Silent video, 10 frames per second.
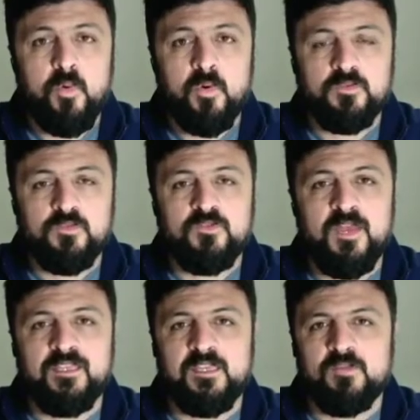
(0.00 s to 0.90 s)
or to
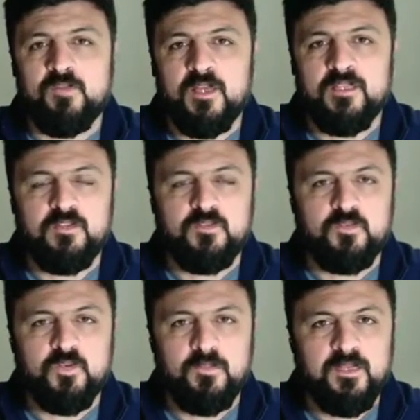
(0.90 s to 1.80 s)
drag Iran
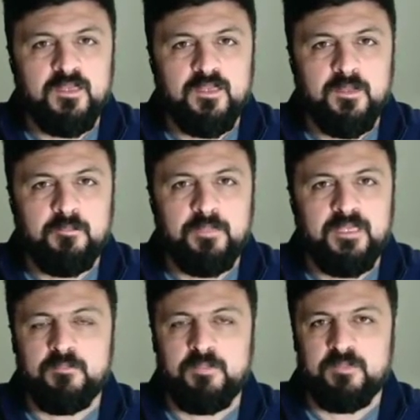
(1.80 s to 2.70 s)
into committing a
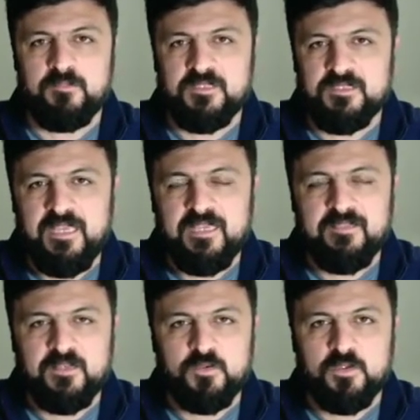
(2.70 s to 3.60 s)
big mistake
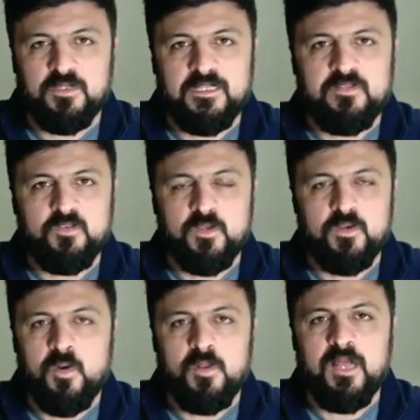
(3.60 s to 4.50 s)
that could lead to an
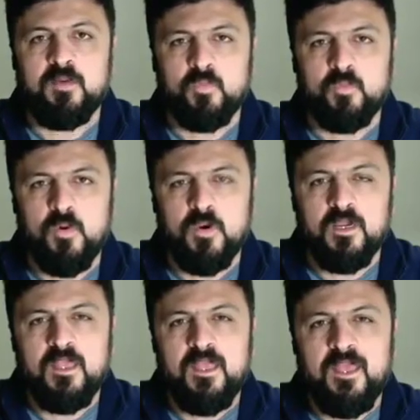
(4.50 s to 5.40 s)
all-out
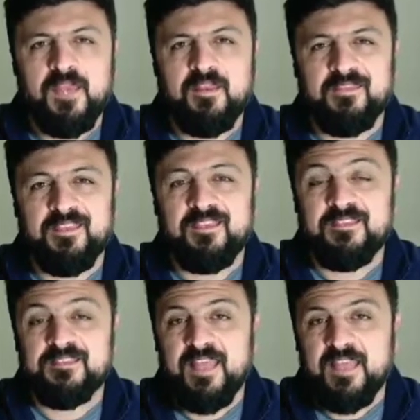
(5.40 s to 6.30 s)
war. And I think
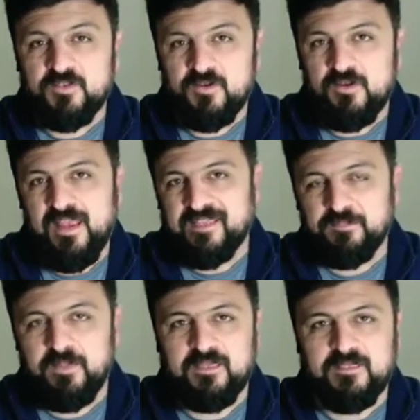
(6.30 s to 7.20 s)
this latter
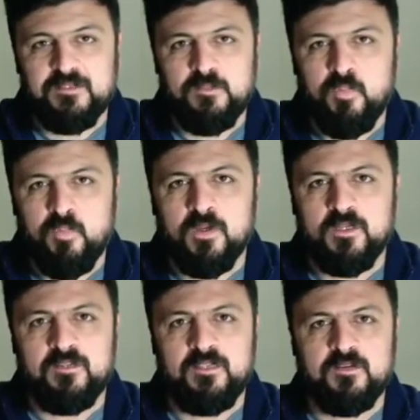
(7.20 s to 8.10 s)
aspect is
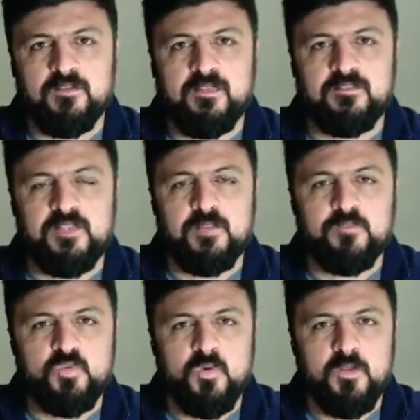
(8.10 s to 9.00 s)
important here, that
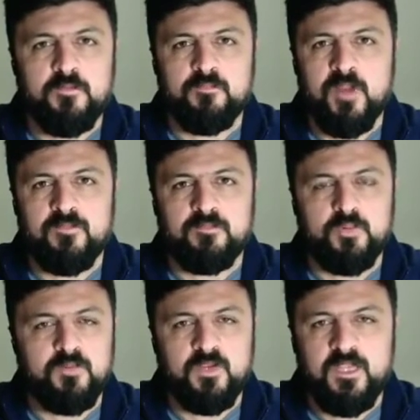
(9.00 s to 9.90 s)
some sort of
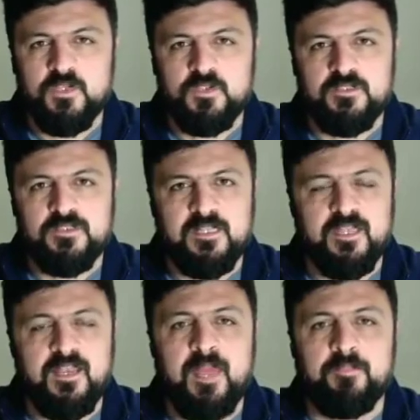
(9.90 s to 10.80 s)
provocations that
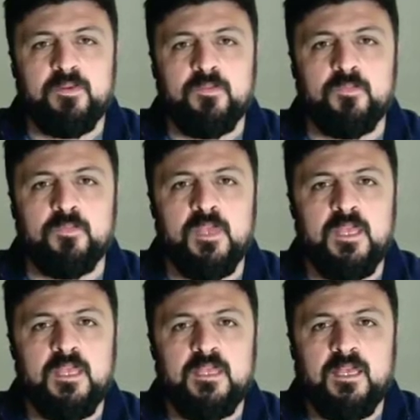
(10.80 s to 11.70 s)
can happen through
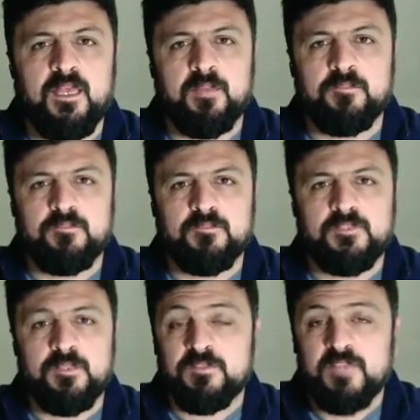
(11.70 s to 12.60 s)
some
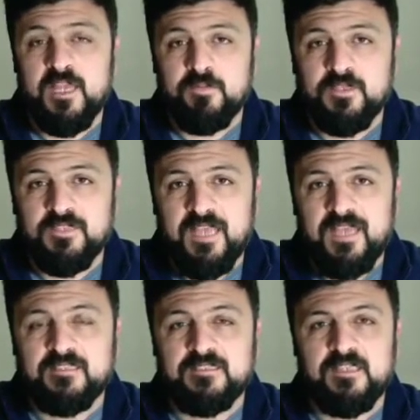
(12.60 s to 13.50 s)
cyber
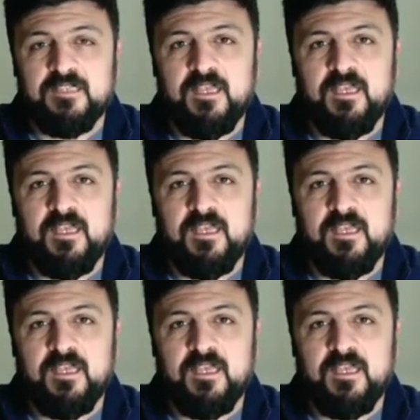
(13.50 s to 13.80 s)
attacks,